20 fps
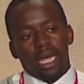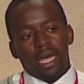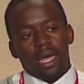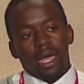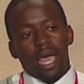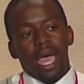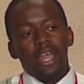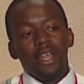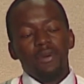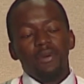
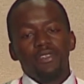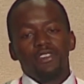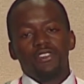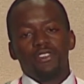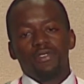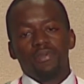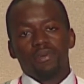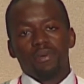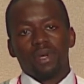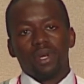And it was
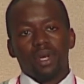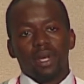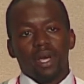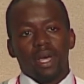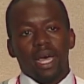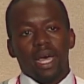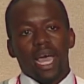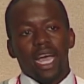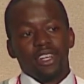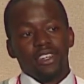
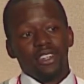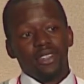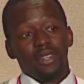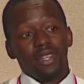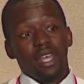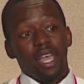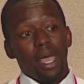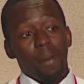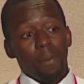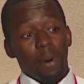actually
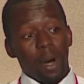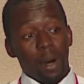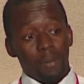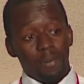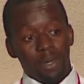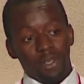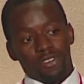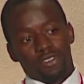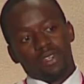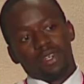hip-hop
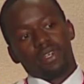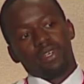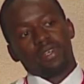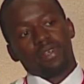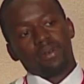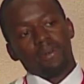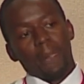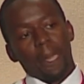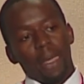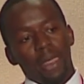music
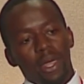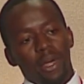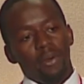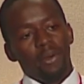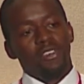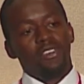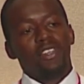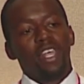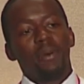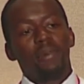which
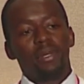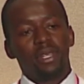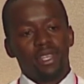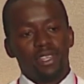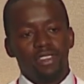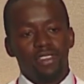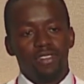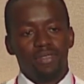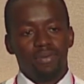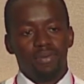enabled
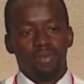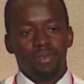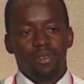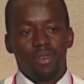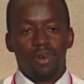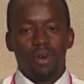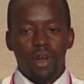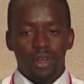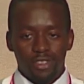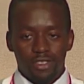us to
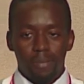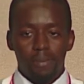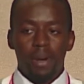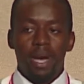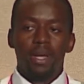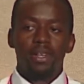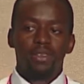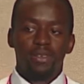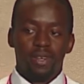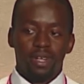cross the
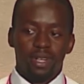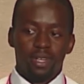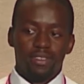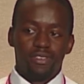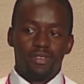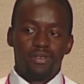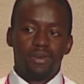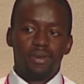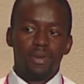boundaries,